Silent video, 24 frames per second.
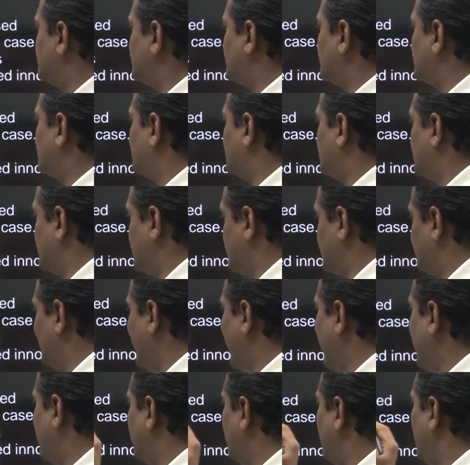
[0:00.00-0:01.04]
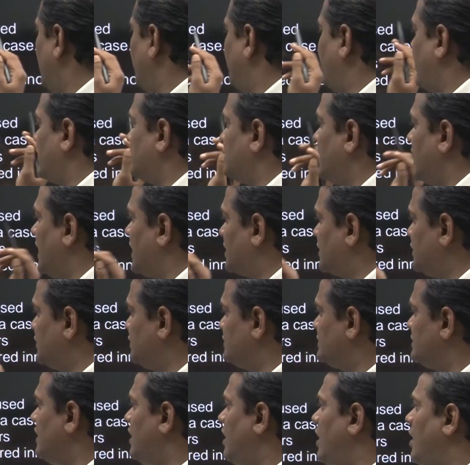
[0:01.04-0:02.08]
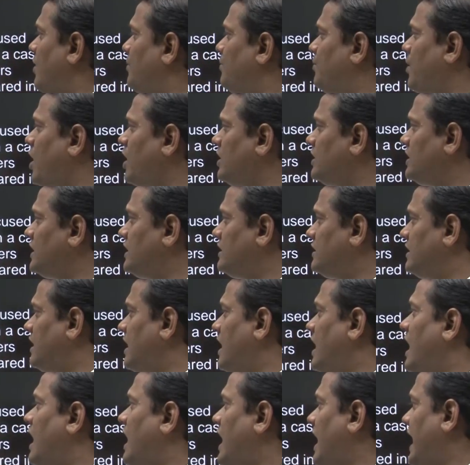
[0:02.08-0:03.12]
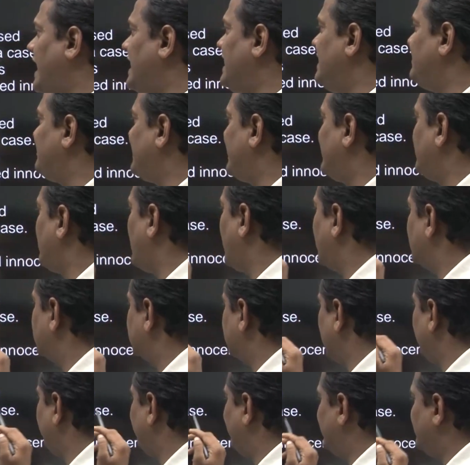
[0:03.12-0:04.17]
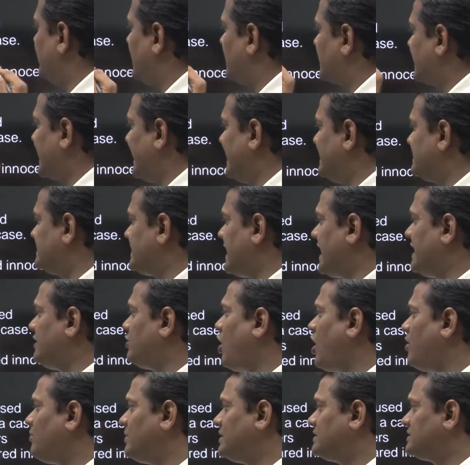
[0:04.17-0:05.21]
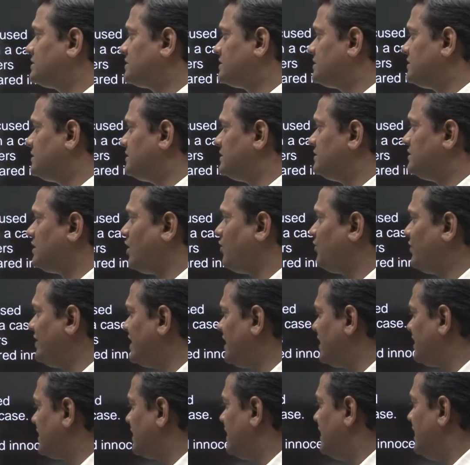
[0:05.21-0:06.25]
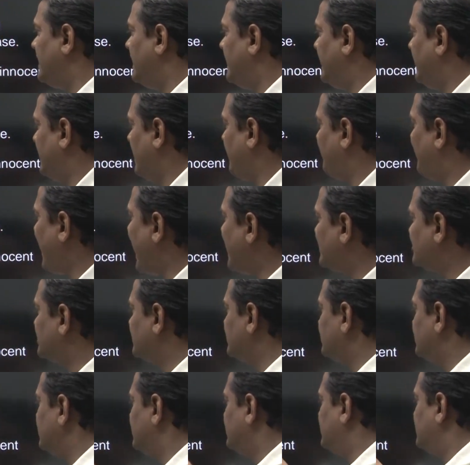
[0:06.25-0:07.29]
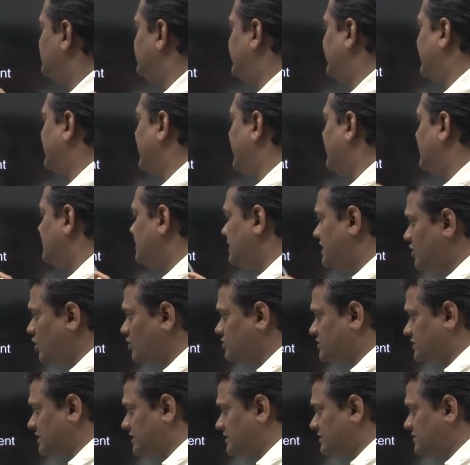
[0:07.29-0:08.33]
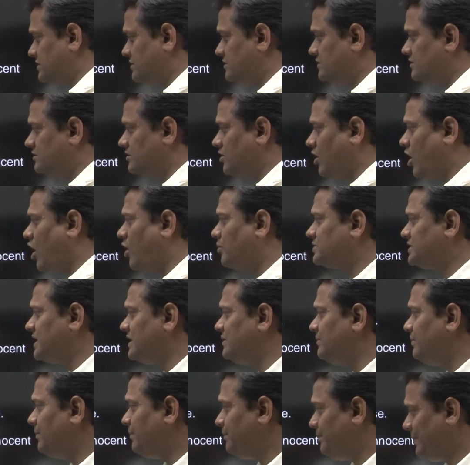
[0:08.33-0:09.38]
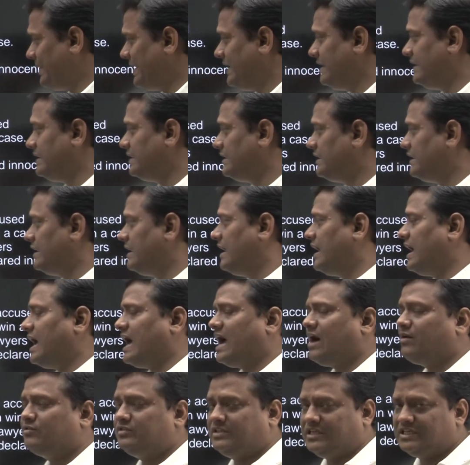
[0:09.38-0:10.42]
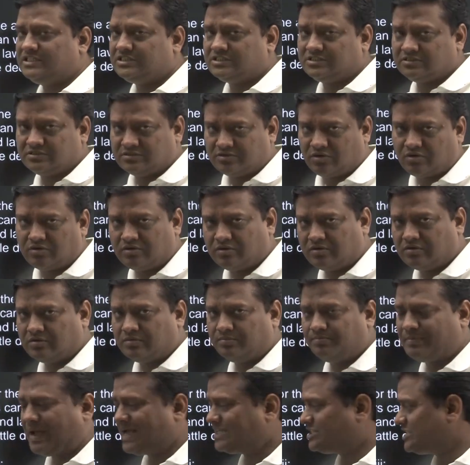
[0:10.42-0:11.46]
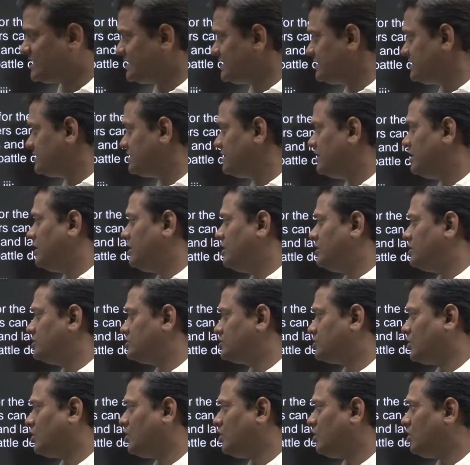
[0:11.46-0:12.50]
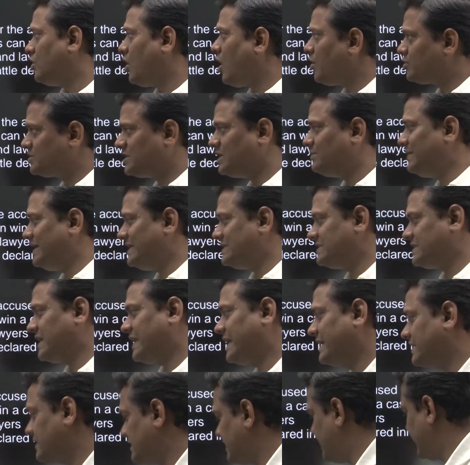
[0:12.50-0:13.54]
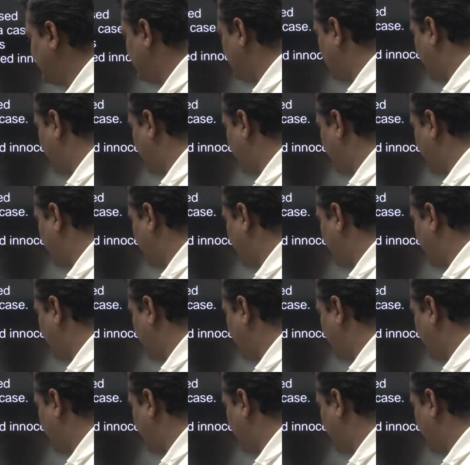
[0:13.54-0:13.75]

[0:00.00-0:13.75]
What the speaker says: to swear for the accused. Modern, highly paid lawyers can win a case, and Normans, the winner in a battle declared innocent. Option B have these matches. So option B is correct in